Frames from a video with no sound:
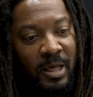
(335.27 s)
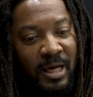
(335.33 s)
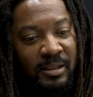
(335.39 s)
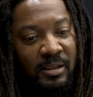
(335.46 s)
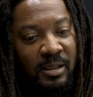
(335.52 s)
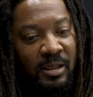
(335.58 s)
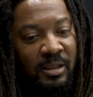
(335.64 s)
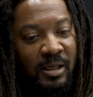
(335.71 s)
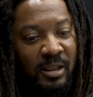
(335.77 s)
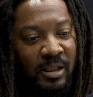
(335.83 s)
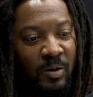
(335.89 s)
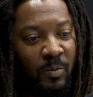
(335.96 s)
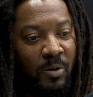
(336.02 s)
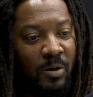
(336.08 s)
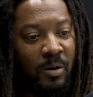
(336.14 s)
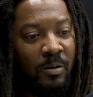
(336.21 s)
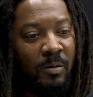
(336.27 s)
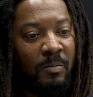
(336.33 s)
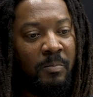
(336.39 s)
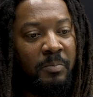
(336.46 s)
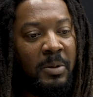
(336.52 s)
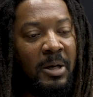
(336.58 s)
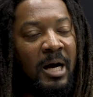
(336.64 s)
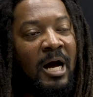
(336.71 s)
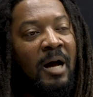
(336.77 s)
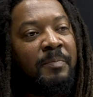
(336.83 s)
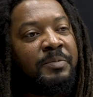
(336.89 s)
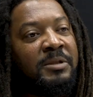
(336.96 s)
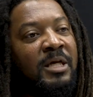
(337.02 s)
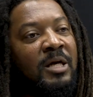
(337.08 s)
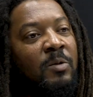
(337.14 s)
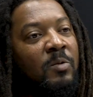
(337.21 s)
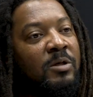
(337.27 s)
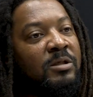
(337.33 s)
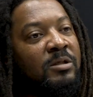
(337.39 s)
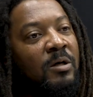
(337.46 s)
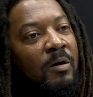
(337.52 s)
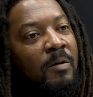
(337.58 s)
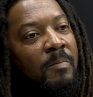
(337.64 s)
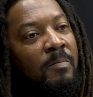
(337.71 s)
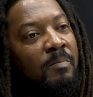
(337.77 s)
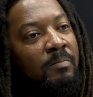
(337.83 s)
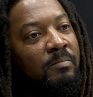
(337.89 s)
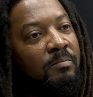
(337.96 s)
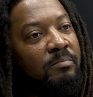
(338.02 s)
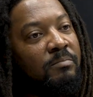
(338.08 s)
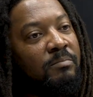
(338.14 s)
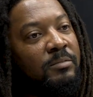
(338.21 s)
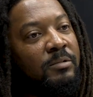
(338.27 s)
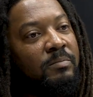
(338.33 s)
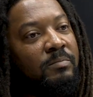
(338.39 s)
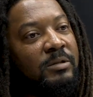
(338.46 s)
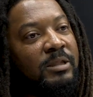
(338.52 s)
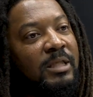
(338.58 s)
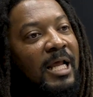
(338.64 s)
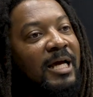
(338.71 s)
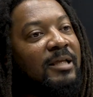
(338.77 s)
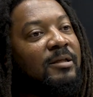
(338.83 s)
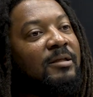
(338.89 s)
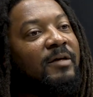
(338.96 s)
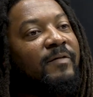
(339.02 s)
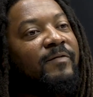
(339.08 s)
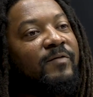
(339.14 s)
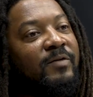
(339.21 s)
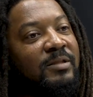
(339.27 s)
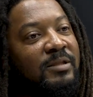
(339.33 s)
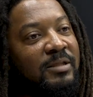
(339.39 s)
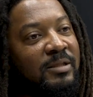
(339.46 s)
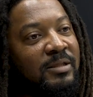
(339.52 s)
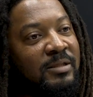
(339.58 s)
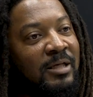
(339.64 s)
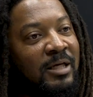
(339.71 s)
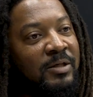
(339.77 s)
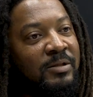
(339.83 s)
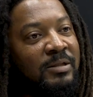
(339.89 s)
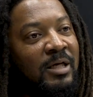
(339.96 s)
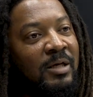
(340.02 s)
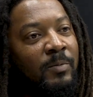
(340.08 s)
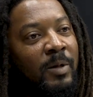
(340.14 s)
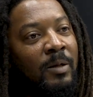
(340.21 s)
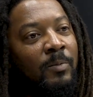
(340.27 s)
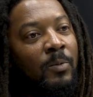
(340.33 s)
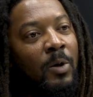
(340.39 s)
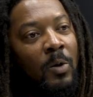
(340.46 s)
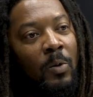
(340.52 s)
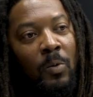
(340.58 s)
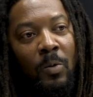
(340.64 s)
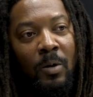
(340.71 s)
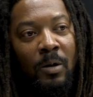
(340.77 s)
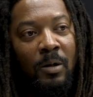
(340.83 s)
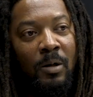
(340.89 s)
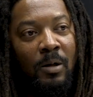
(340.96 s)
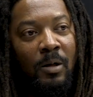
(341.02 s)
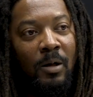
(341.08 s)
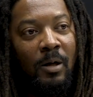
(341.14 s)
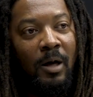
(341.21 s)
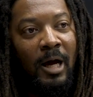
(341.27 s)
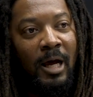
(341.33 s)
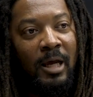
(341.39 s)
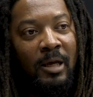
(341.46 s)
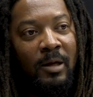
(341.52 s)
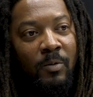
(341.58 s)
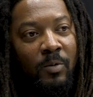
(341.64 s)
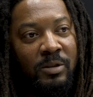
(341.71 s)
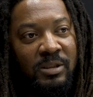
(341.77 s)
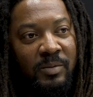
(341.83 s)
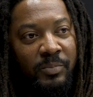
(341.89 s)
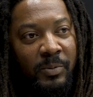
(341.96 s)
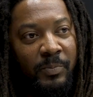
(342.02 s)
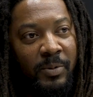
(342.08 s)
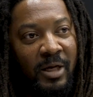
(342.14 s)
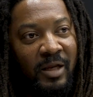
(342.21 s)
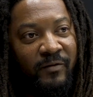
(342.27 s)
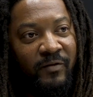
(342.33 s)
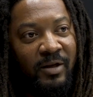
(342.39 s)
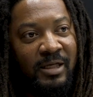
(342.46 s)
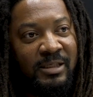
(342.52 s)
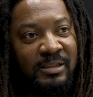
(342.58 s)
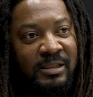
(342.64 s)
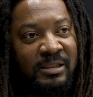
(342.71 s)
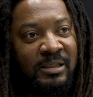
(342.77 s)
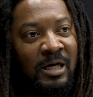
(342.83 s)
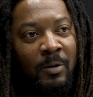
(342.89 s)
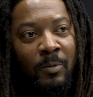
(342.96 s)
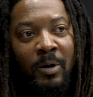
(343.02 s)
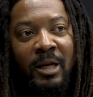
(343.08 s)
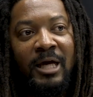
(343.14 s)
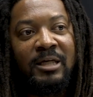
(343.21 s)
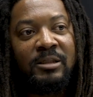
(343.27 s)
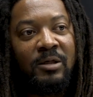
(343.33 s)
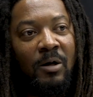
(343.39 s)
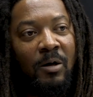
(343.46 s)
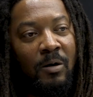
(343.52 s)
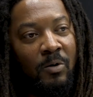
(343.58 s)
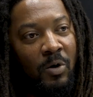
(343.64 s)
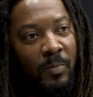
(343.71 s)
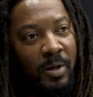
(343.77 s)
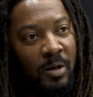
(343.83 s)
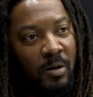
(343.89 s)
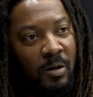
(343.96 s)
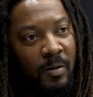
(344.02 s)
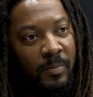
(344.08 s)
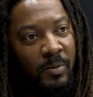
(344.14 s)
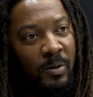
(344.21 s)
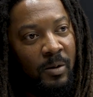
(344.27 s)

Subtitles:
enter the dating world, perhaps there were some slight differences that you said, well, whoa, I wasn't prepared for this. This is not what I saw coming up.